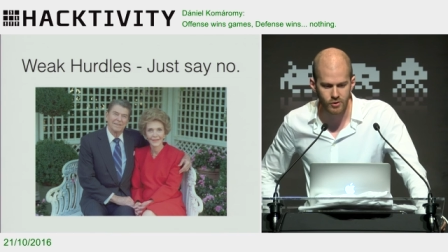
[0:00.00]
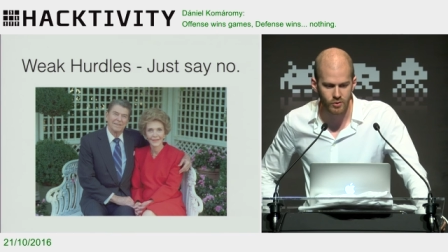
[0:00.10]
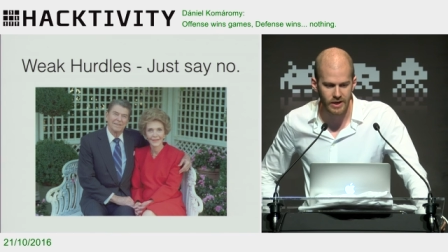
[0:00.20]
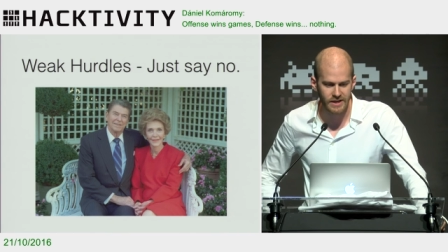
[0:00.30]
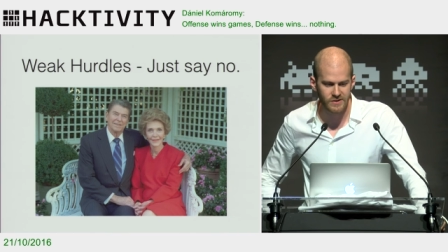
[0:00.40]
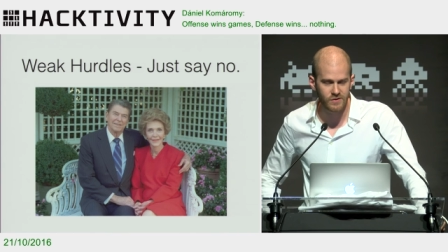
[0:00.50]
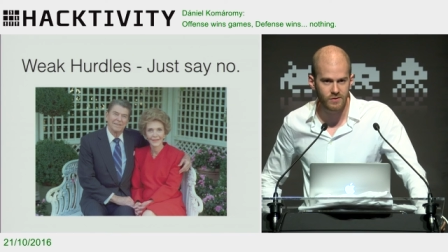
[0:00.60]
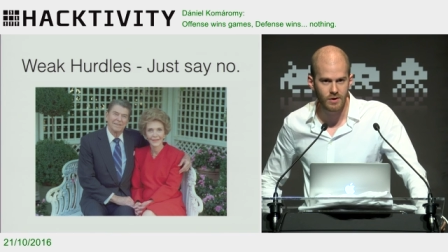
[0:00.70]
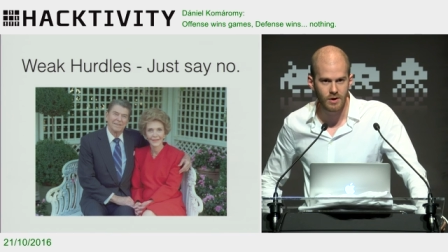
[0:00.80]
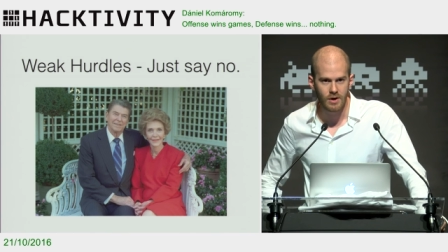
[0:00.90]
do is,
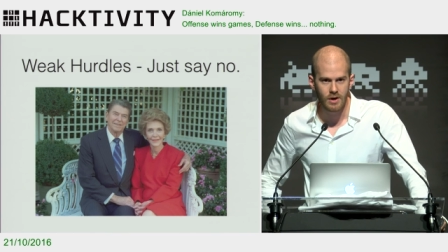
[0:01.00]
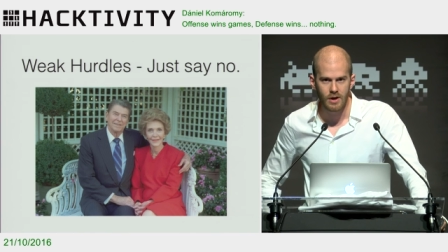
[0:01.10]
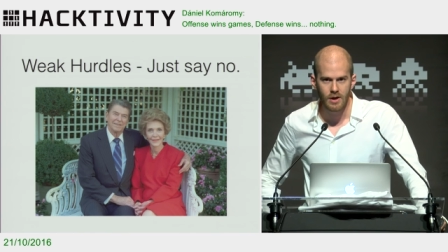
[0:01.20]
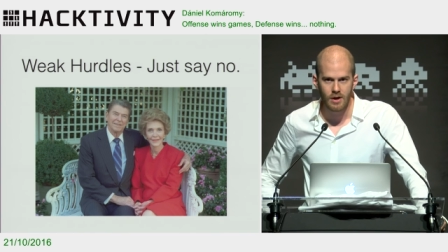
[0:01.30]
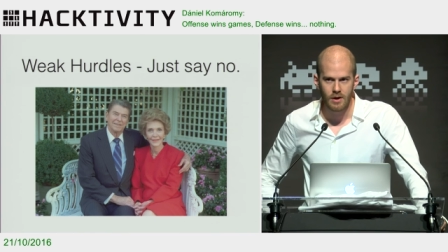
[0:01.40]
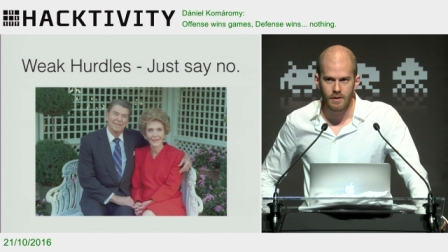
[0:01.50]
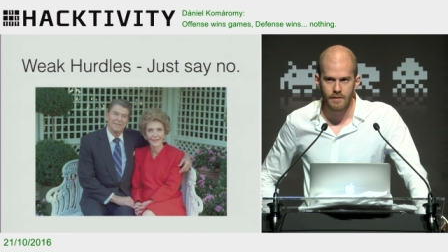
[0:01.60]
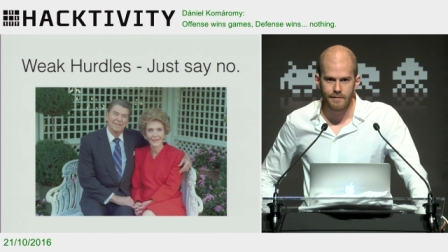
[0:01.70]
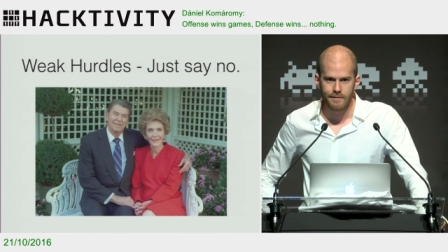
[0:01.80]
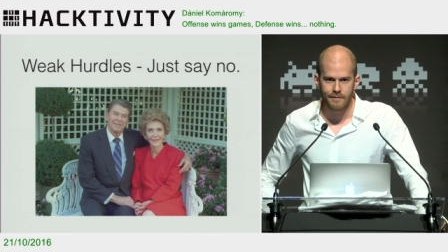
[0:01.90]

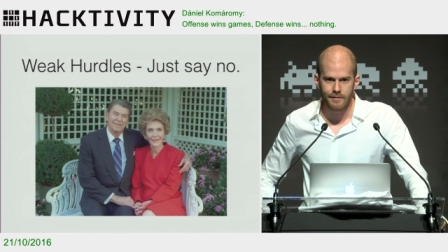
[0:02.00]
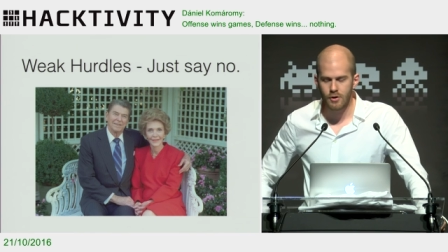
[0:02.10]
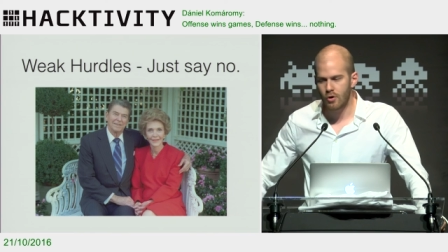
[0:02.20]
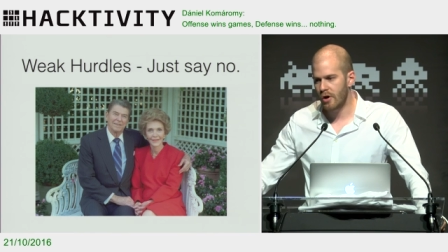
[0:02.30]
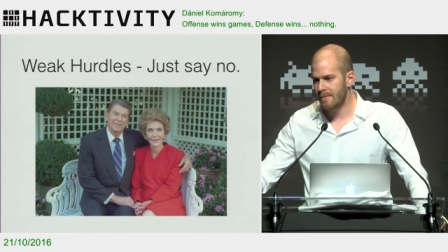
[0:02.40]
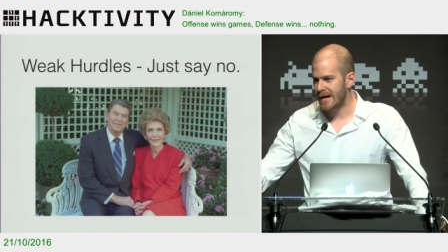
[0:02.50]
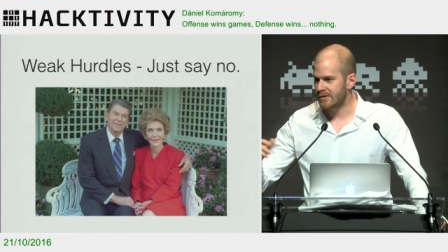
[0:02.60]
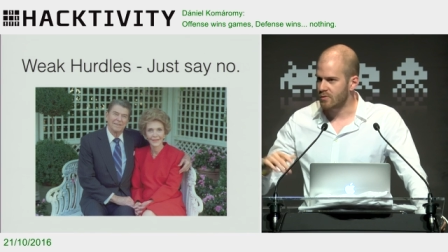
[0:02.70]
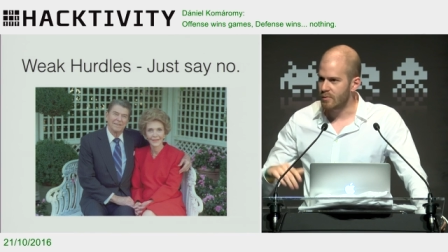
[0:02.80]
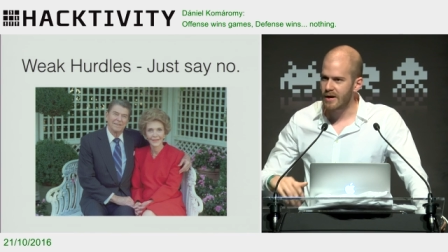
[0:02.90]
you know, going back
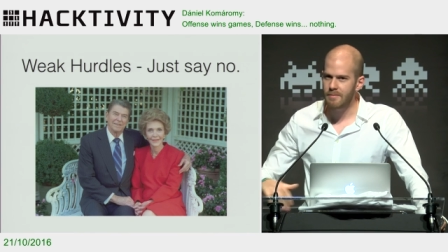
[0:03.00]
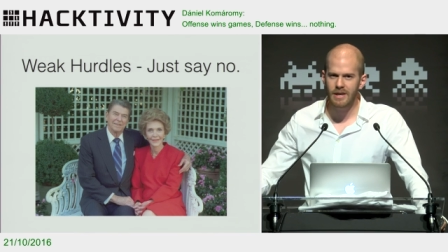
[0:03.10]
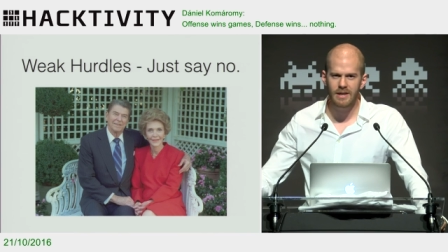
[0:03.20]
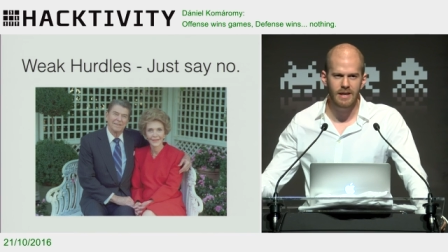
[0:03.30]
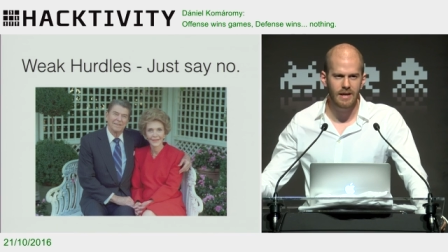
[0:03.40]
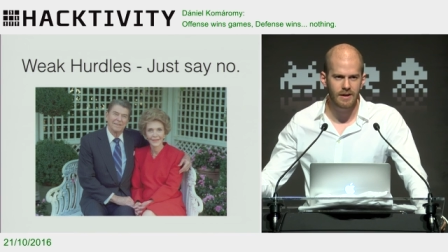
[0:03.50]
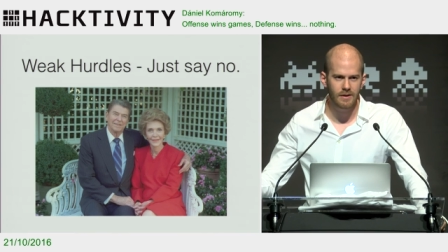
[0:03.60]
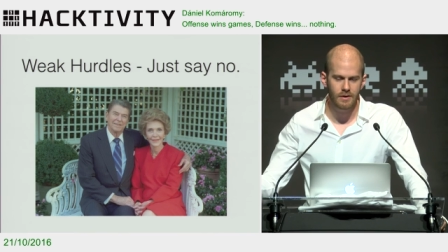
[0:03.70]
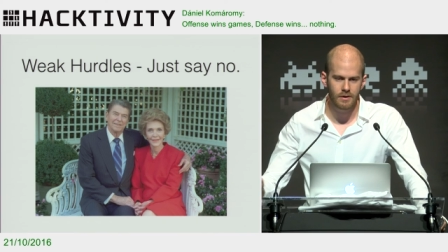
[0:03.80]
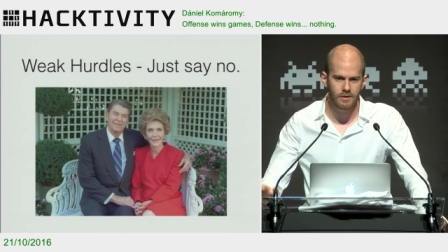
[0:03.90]
to the very beginning,
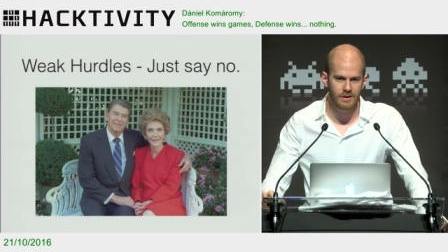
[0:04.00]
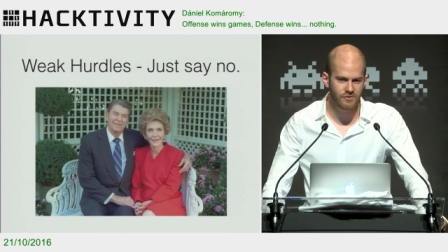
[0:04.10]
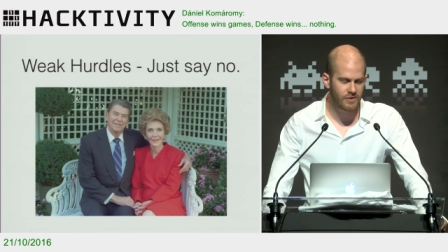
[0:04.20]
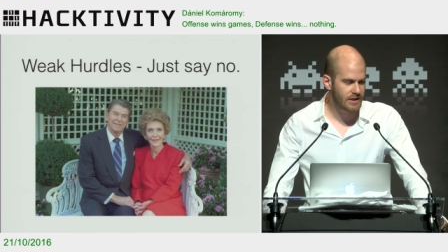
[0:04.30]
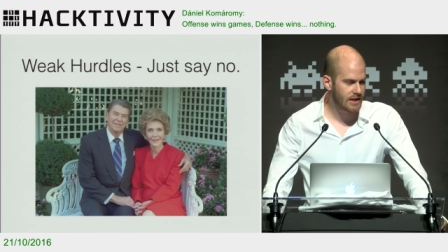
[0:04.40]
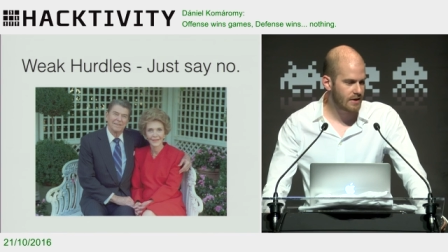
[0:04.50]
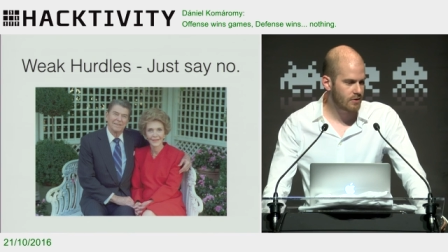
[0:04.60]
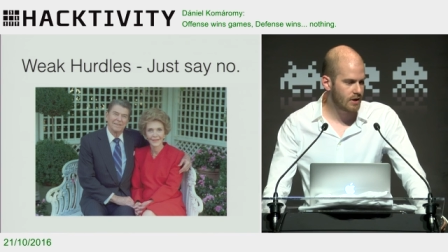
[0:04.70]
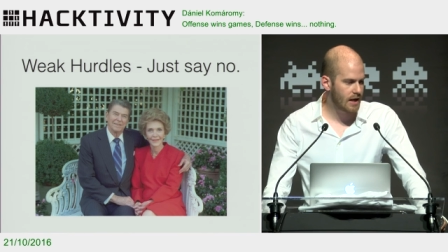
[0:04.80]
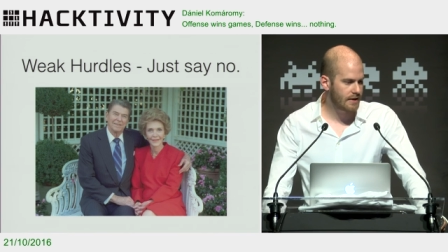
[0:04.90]
this thing that I
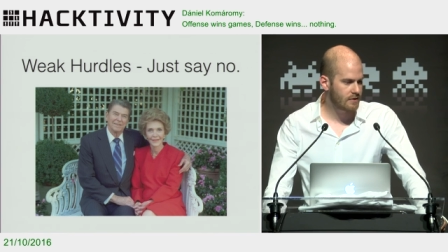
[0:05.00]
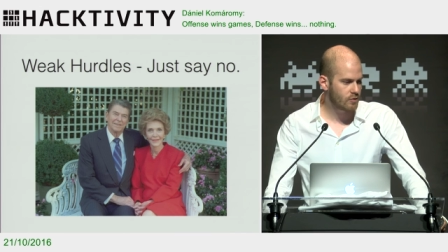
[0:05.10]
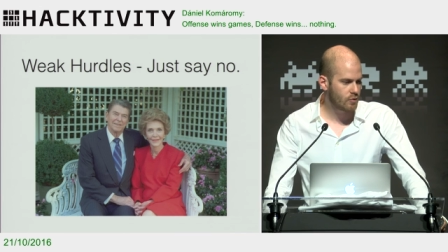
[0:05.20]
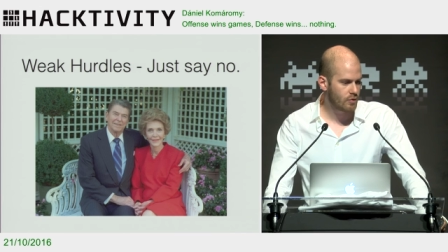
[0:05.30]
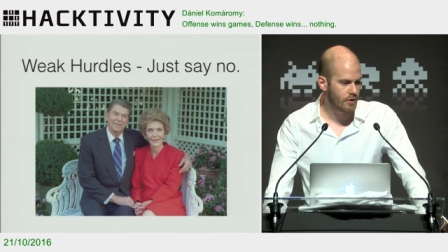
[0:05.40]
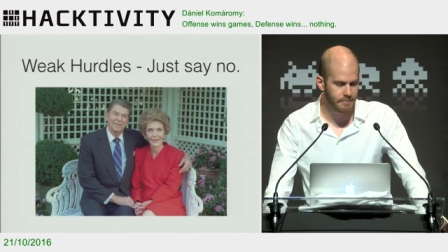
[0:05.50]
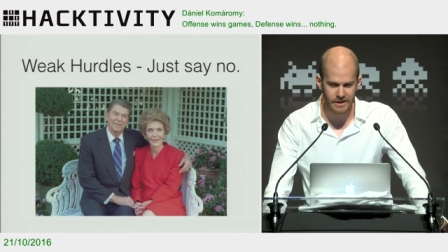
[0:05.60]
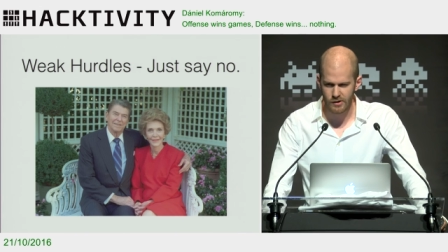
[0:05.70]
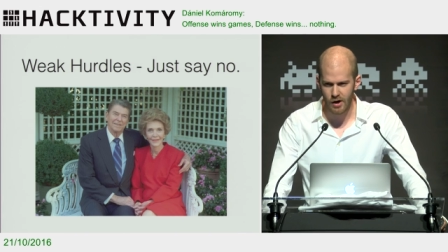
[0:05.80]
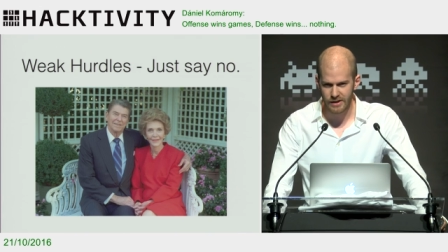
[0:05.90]
really like to
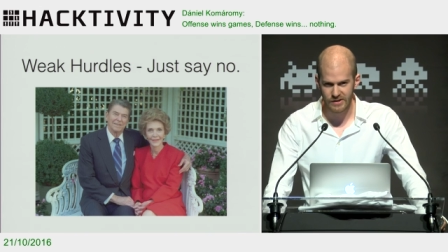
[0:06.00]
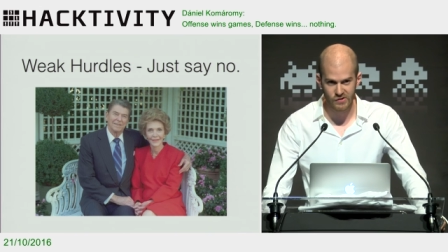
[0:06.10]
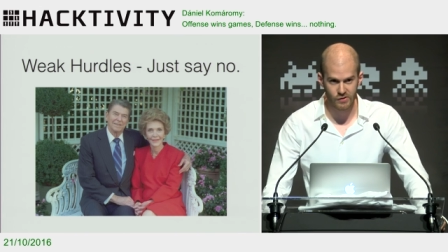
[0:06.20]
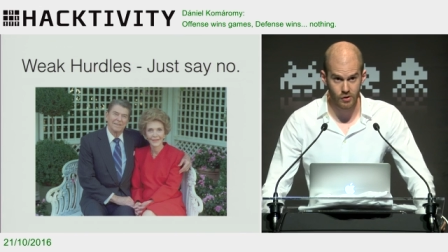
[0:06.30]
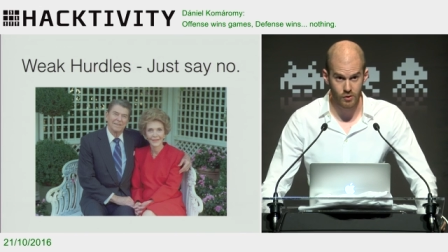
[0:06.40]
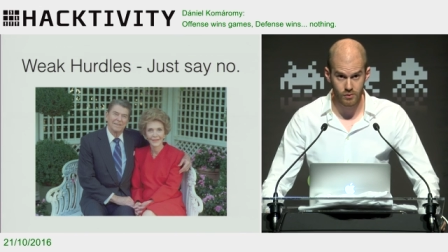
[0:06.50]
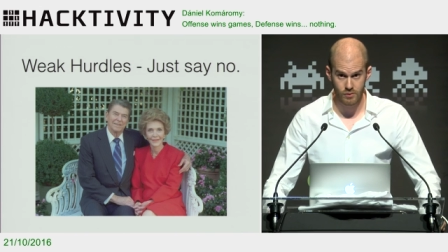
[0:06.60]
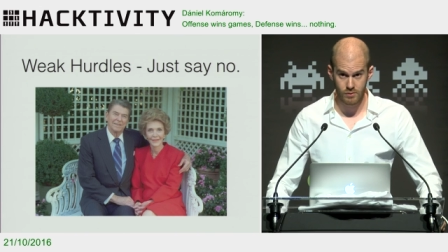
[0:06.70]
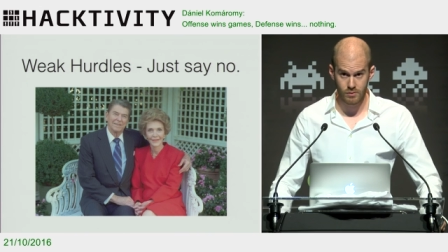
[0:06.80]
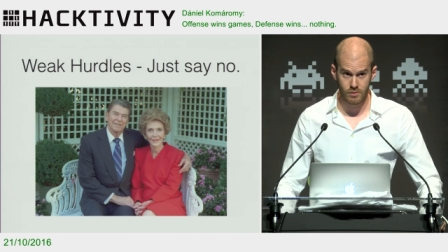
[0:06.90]
beat on is, you know,
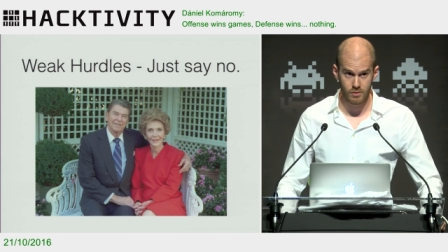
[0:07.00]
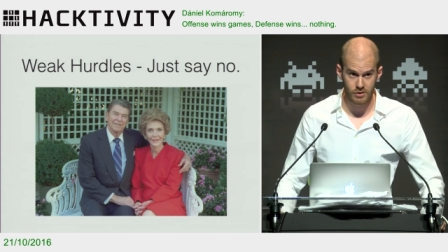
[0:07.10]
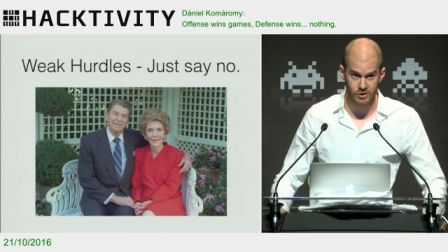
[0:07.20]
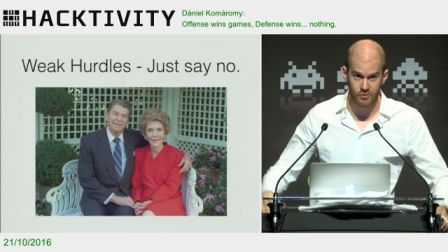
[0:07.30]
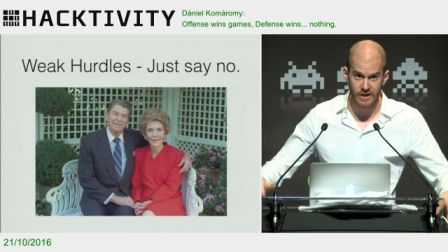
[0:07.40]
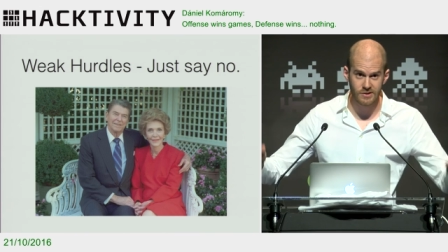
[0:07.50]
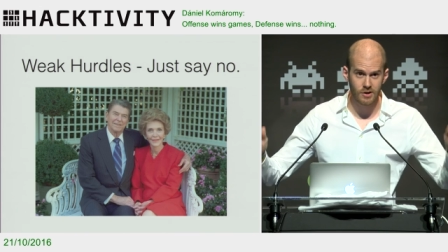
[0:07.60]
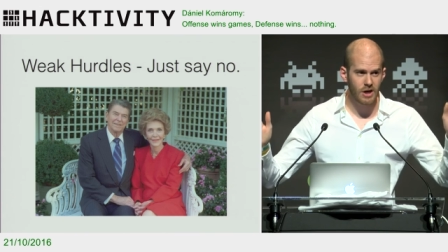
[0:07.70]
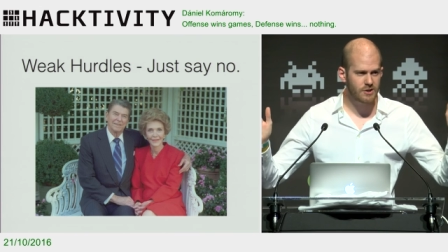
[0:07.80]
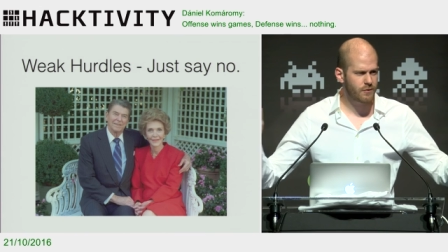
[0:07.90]
just raise the
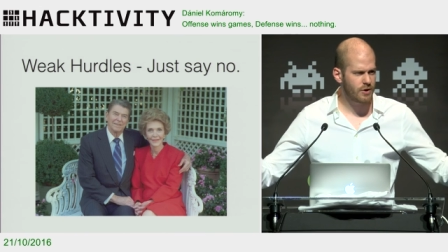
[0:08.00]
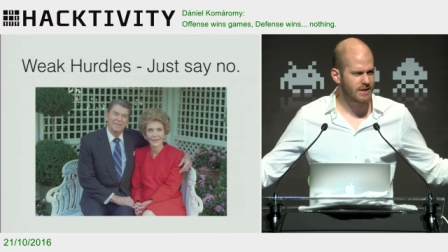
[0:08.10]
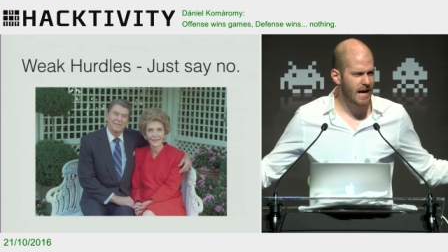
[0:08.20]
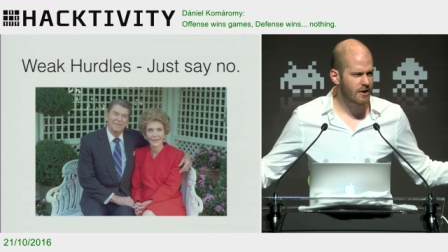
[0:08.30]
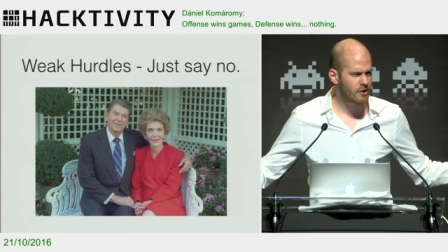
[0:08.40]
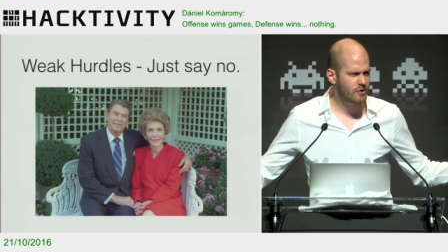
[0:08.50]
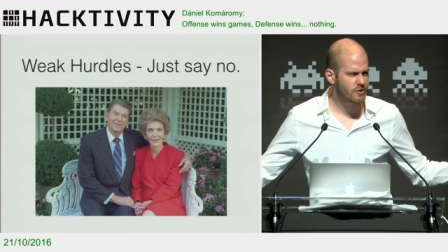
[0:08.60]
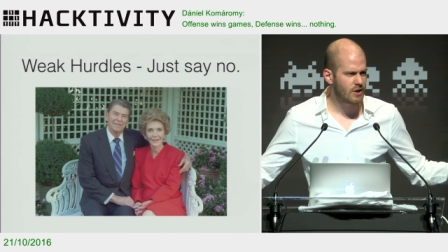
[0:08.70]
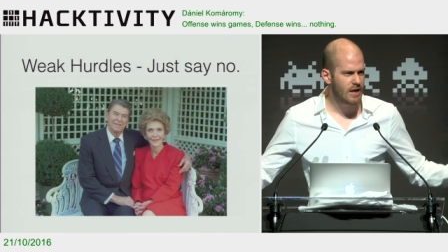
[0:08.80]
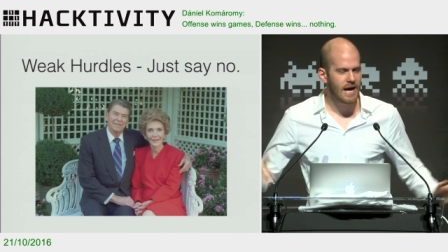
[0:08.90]
cost for attackers.